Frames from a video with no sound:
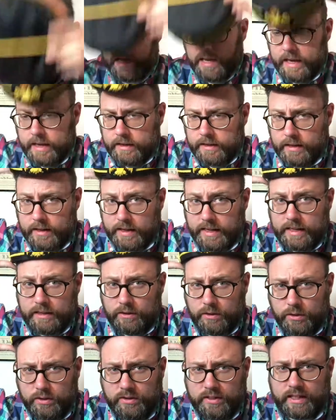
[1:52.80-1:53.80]
And uh,
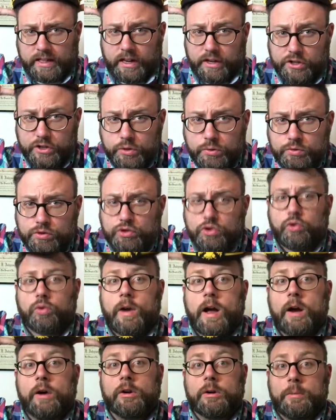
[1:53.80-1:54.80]
it looked like a huge
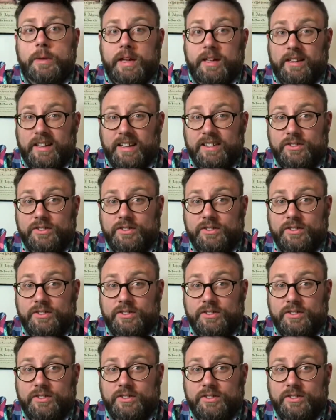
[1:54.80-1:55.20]
crown on my head,